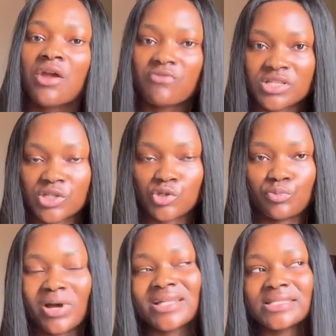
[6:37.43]
residue
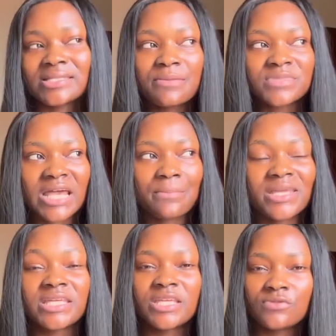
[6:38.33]
but at the same time
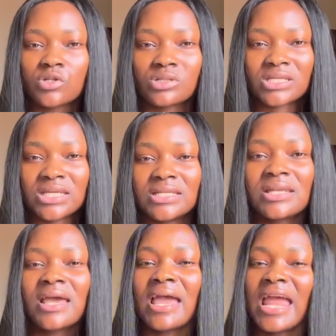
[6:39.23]
it gives your
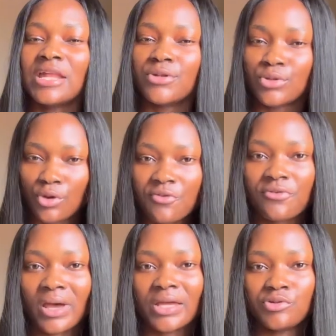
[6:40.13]
skin enough
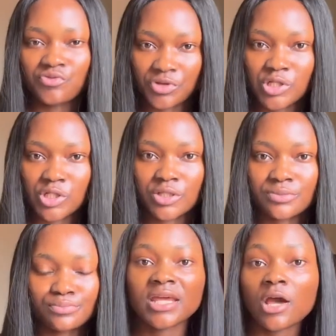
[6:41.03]
hydration
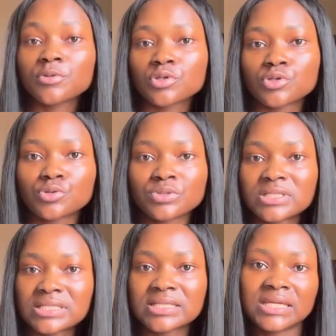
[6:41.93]
it helps to soothe
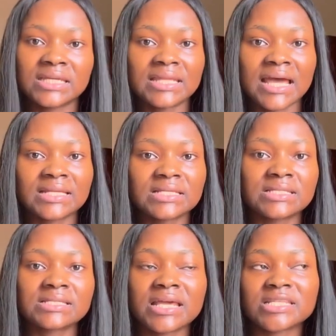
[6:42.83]
the skin and it
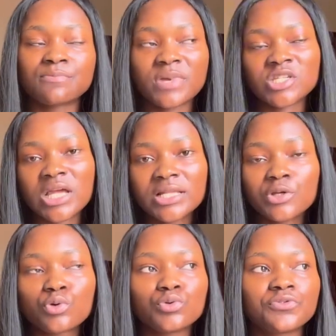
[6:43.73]
is especially
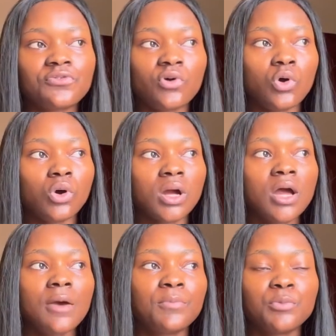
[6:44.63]
good for
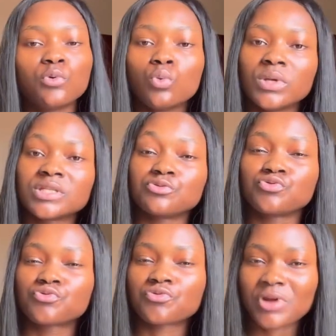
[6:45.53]
people with
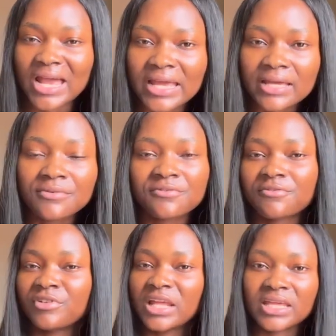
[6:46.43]
dry
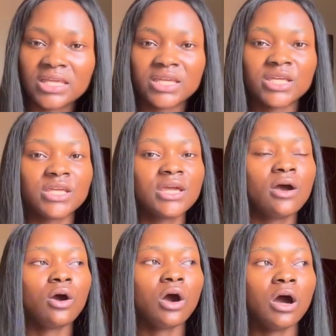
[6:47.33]
flaky
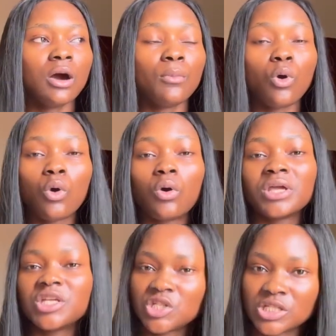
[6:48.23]
um, or
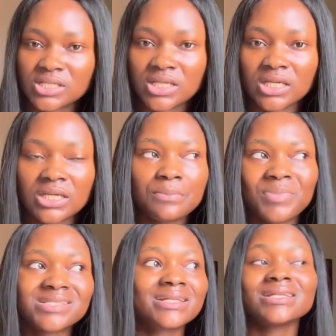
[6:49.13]
itchy skin
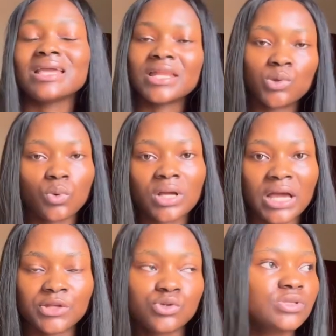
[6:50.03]
basically anyone
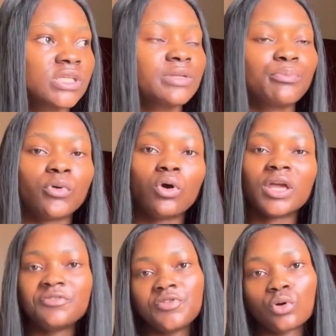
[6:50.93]
can use it but
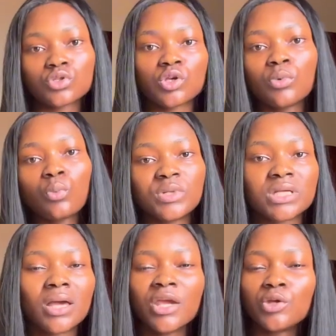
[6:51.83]
if you're someone with
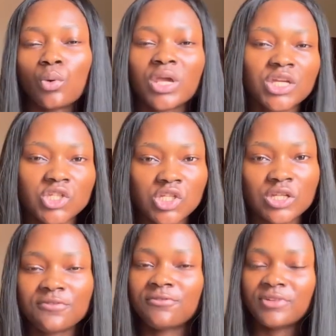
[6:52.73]
you know
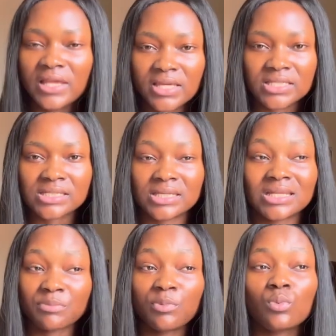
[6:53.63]
itchy flaky skin there
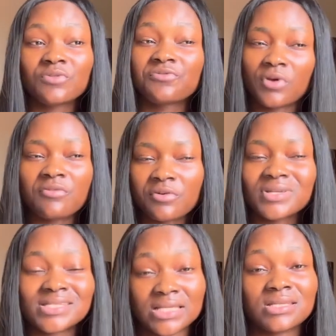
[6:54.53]
are people with very very
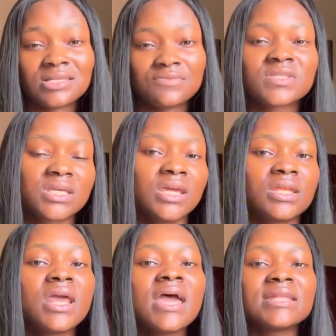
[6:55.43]
sensitive
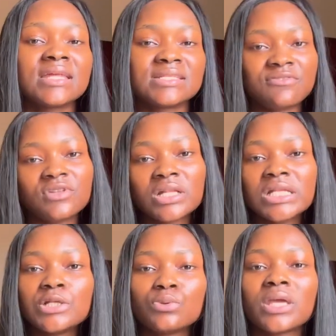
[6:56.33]
skin then
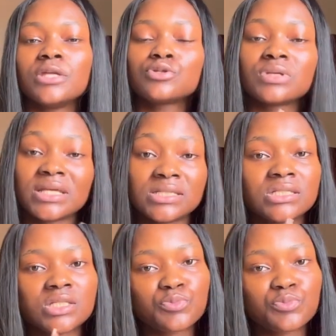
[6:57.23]
definitely look into getting this